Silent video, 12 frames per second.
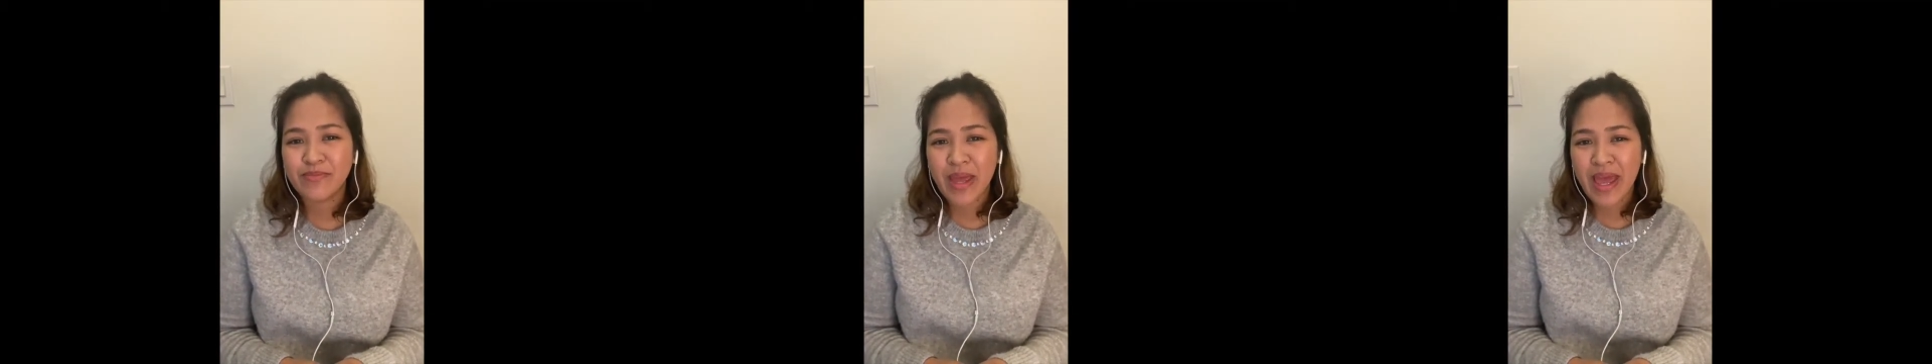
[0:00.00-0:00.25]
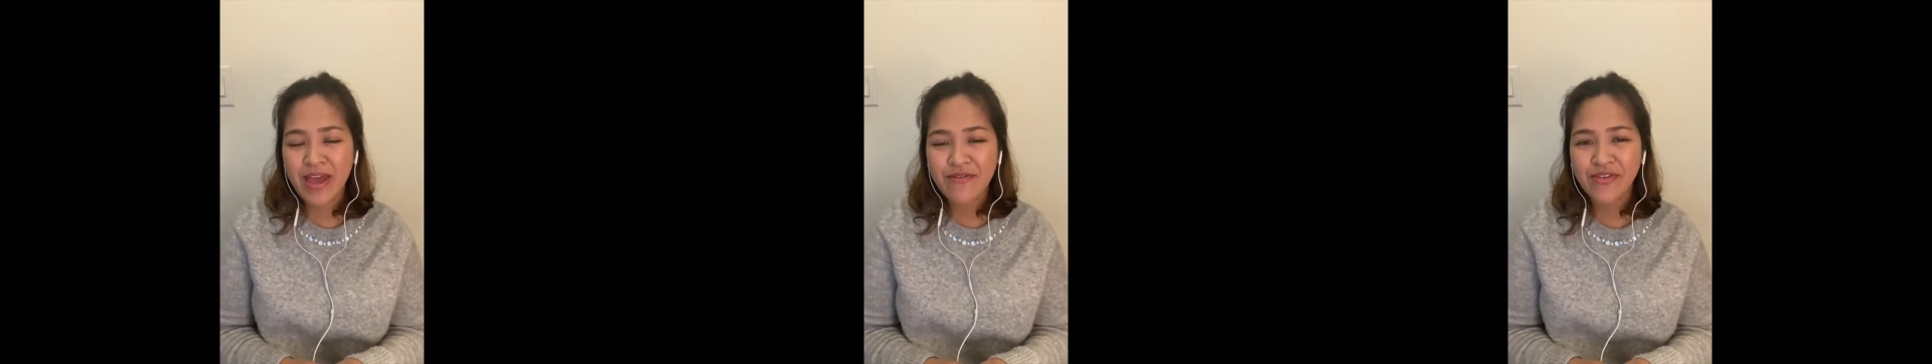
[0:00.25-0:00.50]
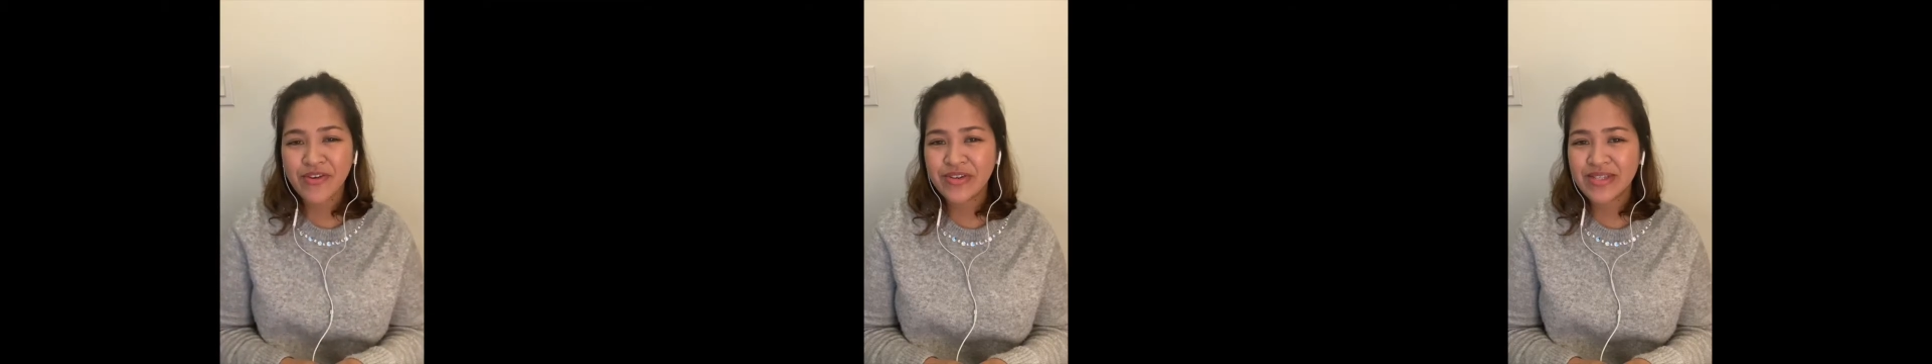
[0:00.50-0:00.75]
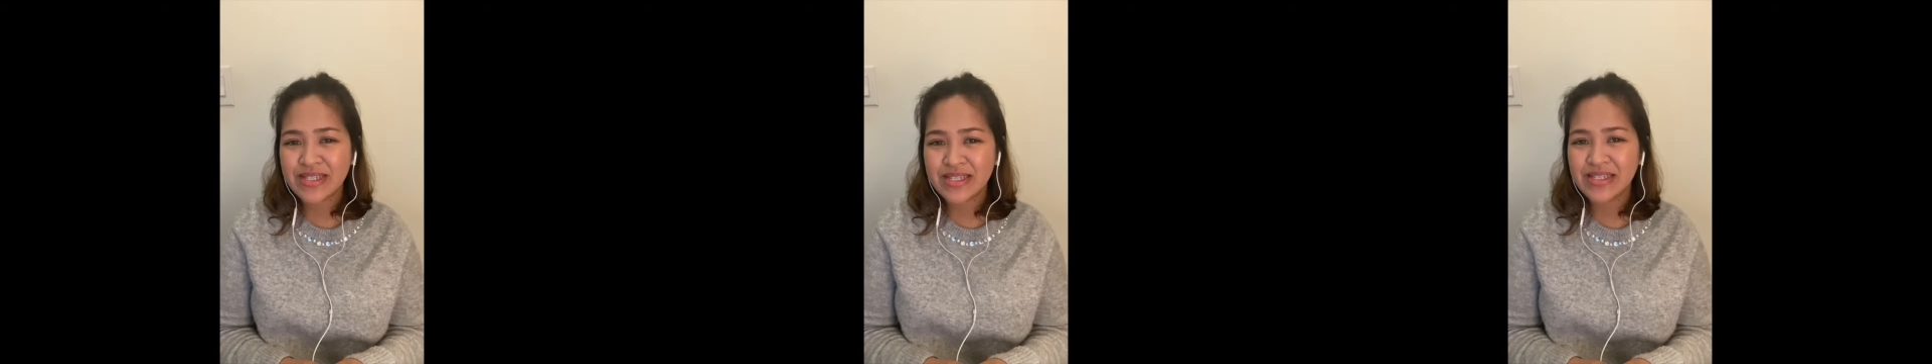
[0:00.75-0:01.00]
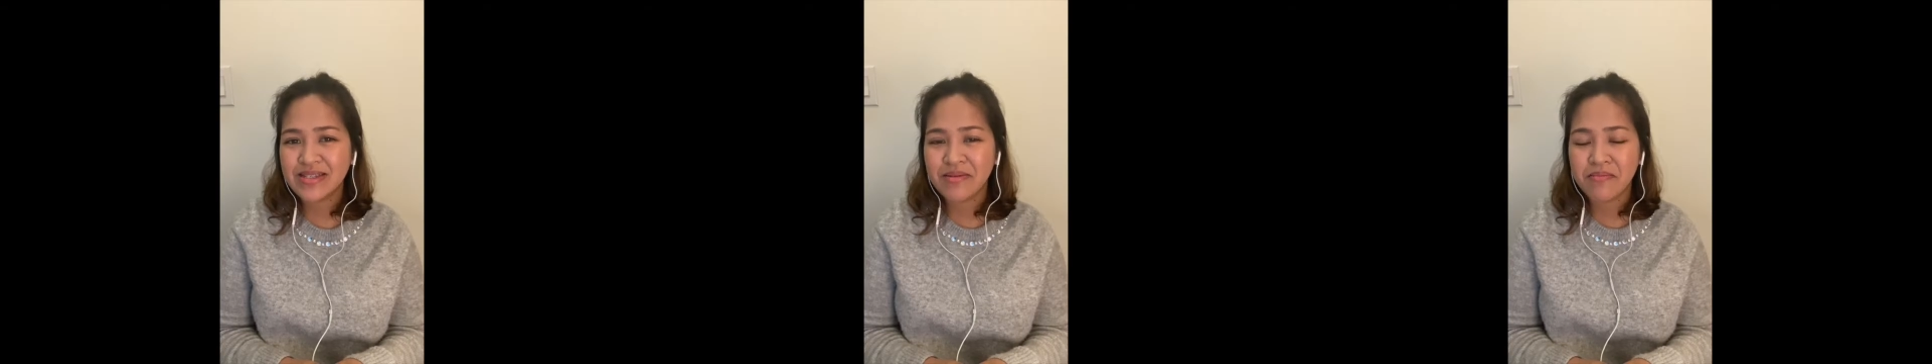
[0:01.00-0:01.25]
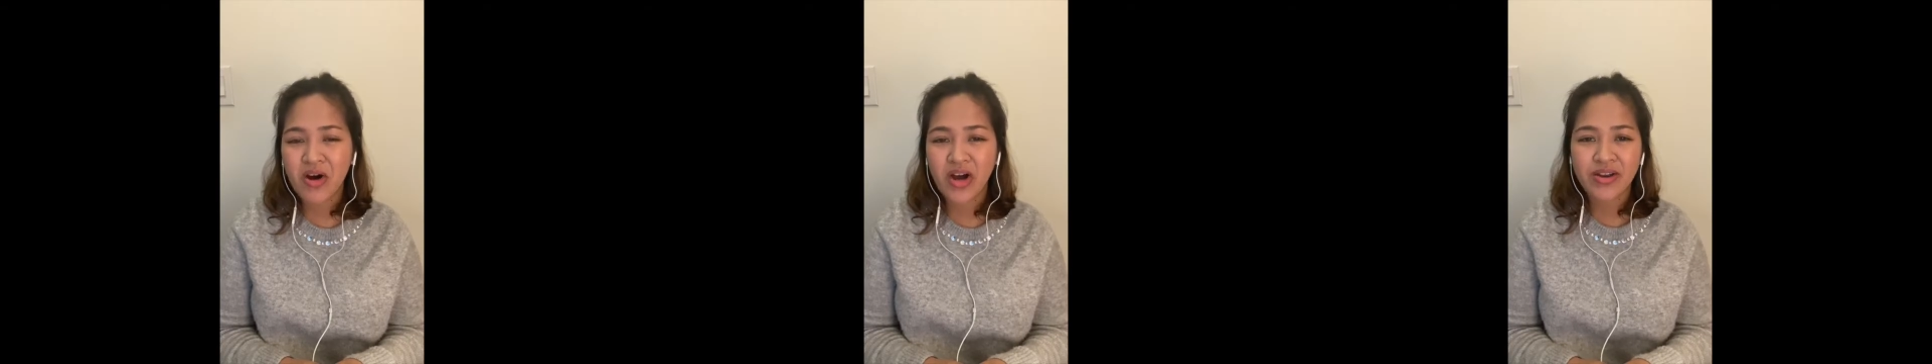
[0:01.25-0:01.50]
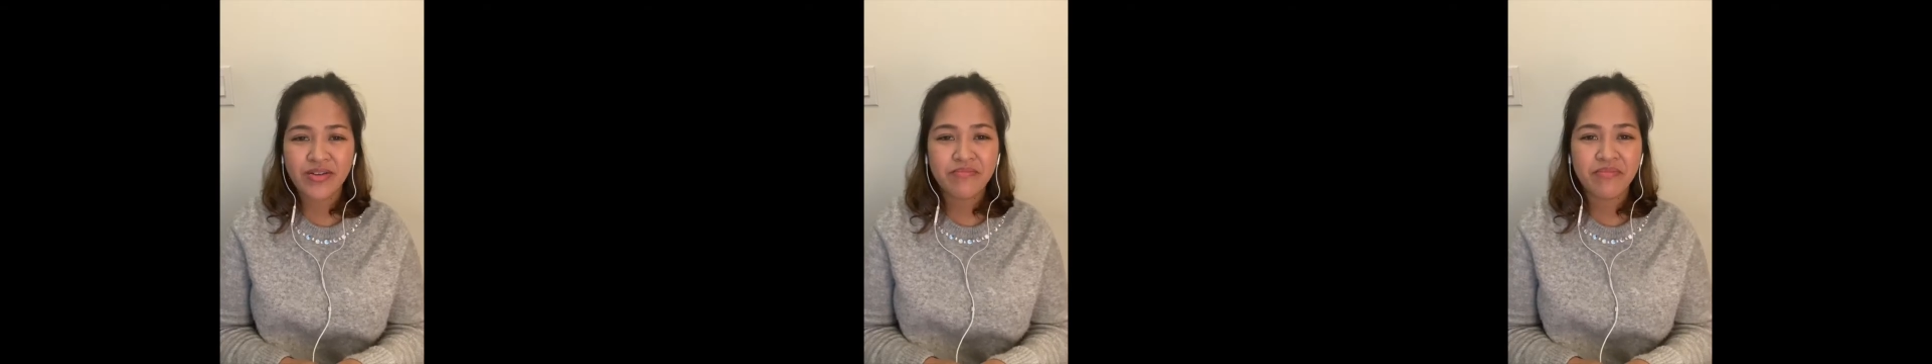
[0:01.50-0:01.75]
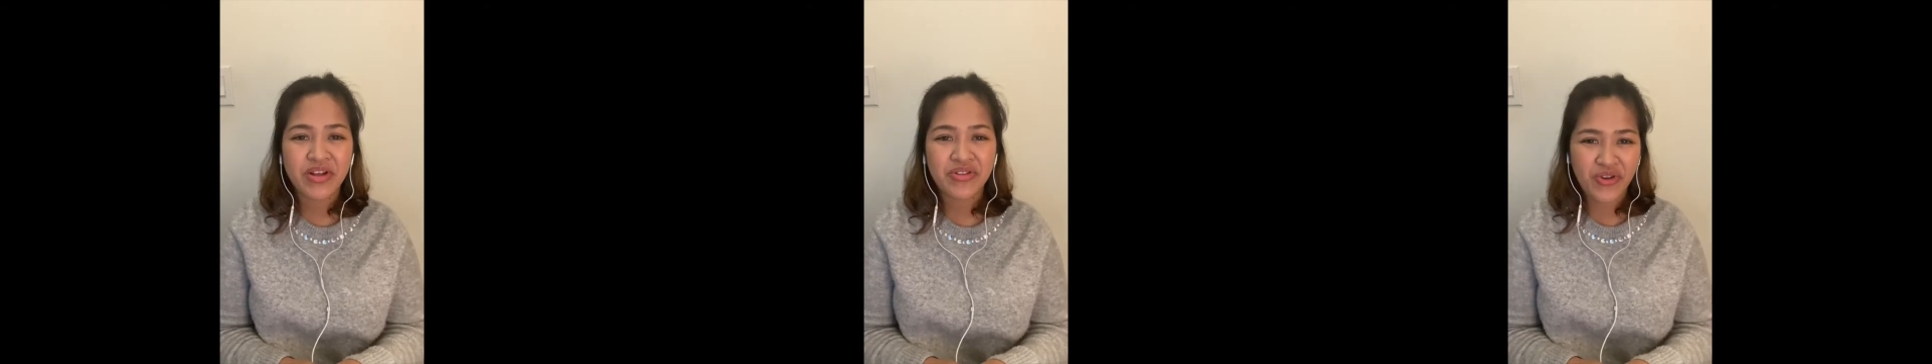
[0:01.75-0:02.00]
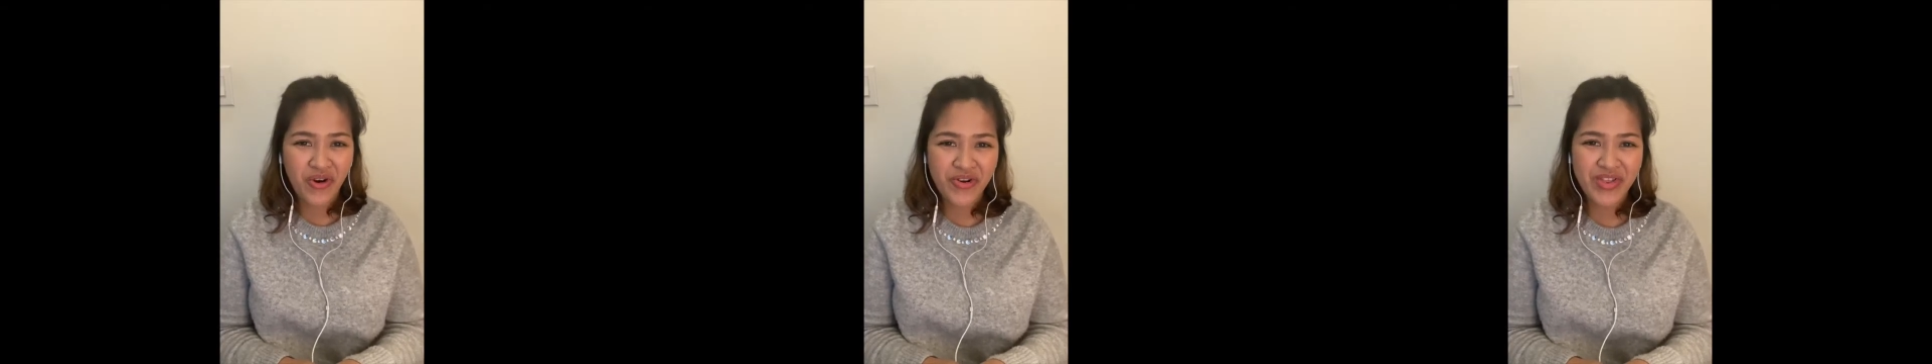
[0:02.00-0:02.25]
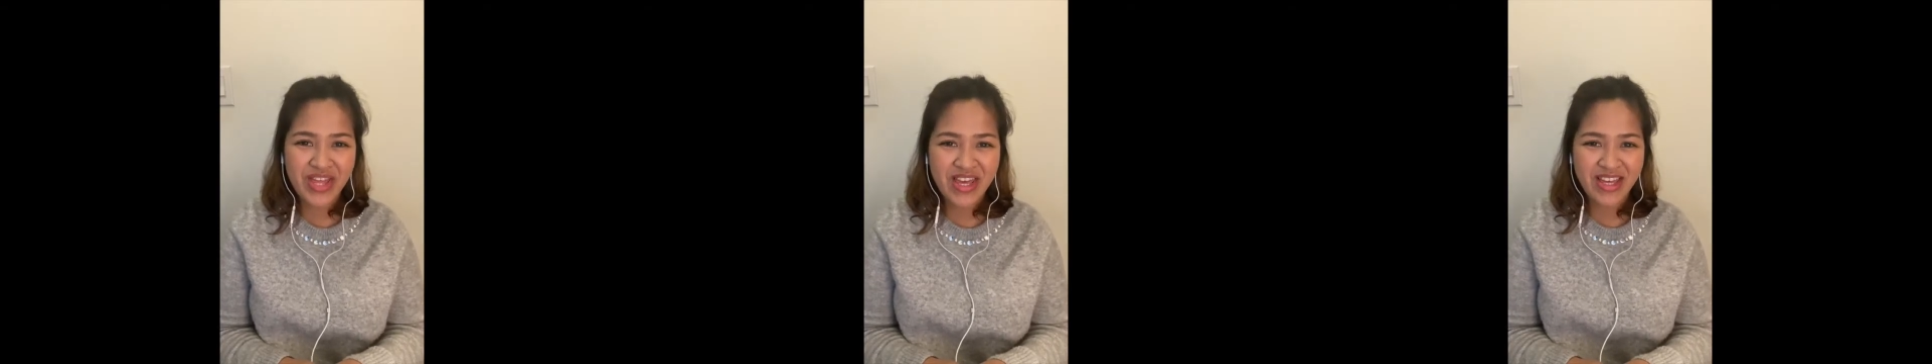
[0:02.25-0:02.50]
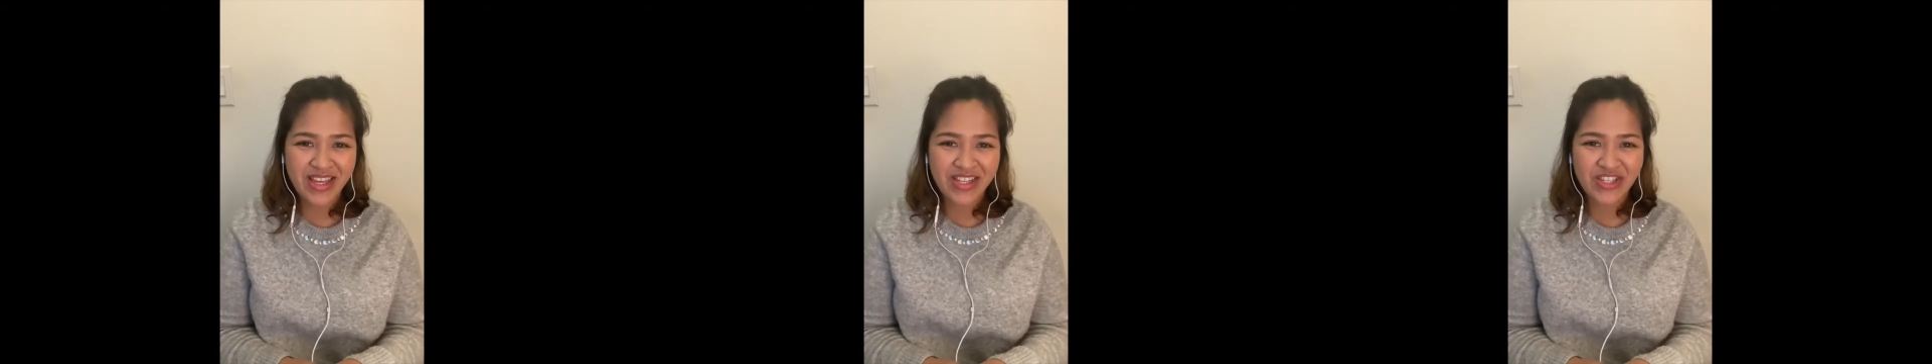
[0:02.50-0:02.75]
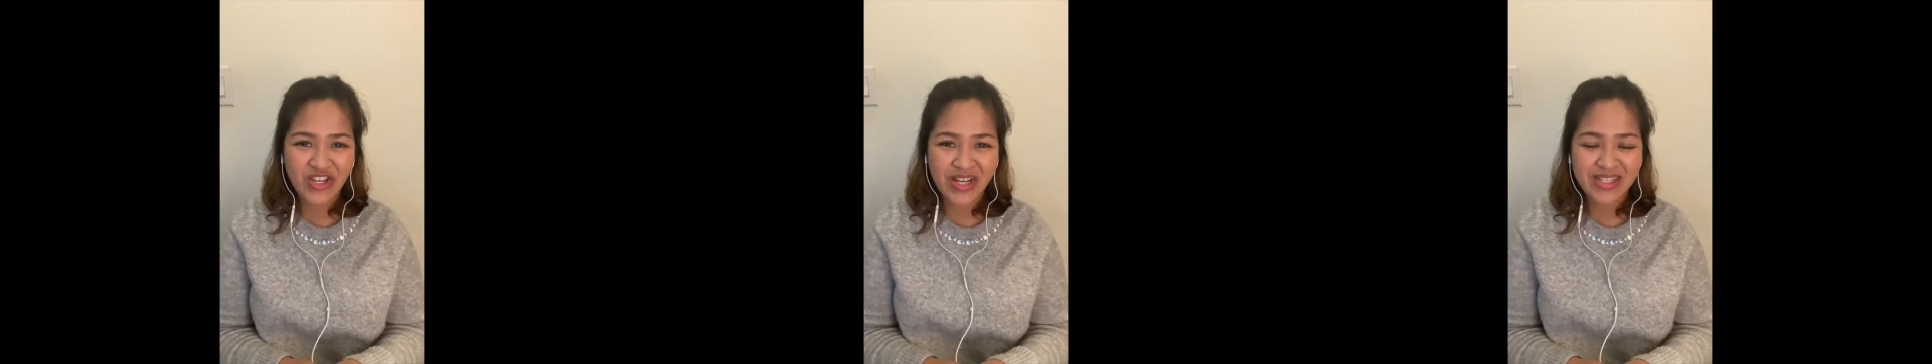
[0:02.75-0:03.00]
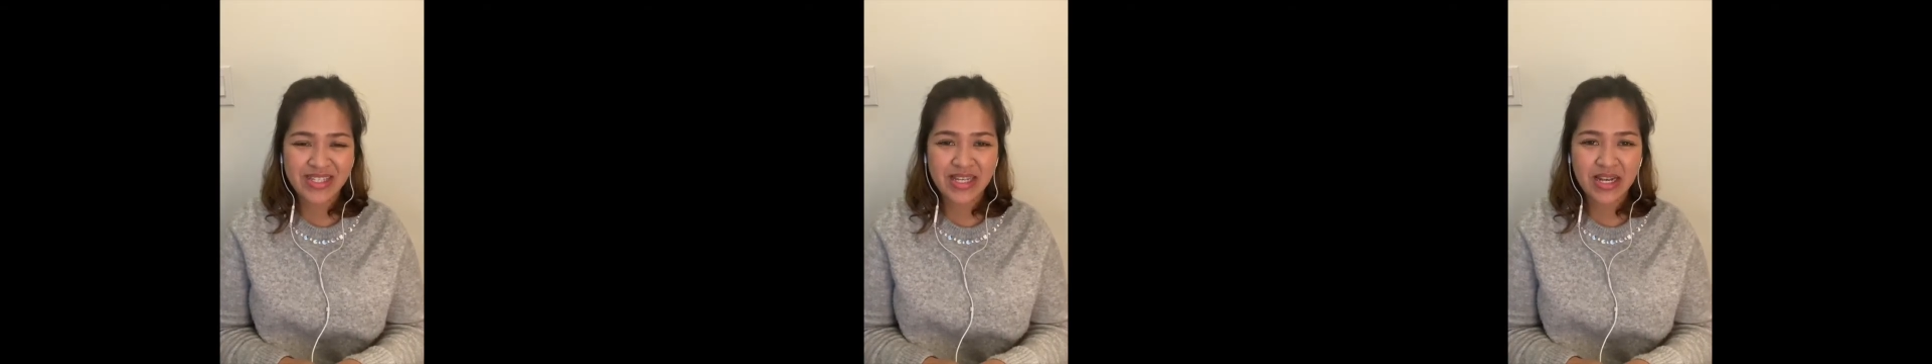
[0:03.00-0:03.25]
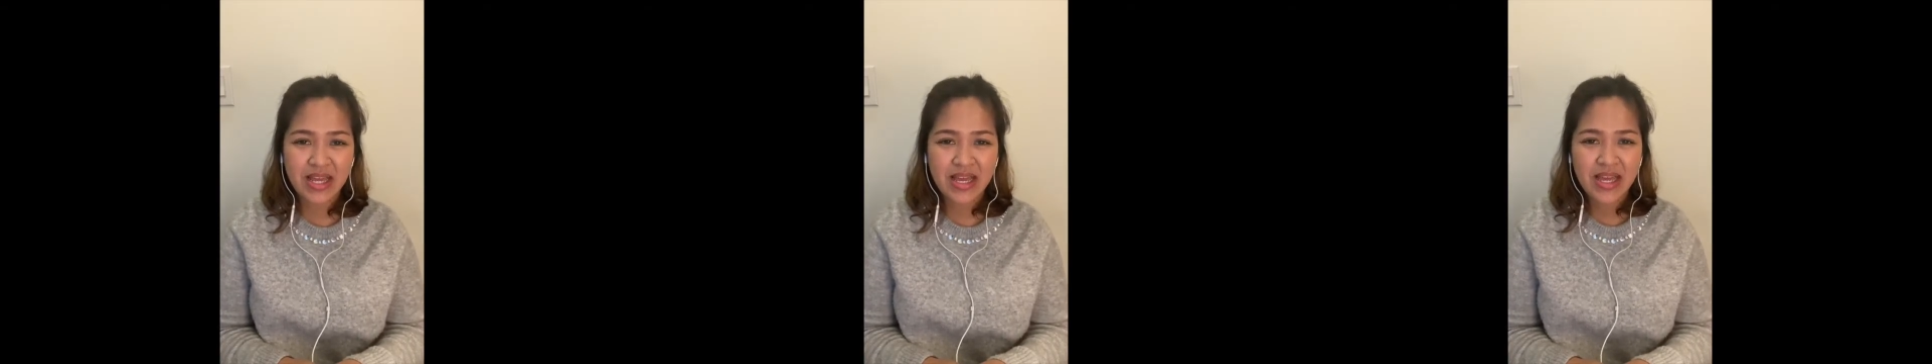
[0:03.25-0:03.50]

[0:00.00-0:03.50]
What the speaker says: Behavioral System Model by Dorothy E. Johnson.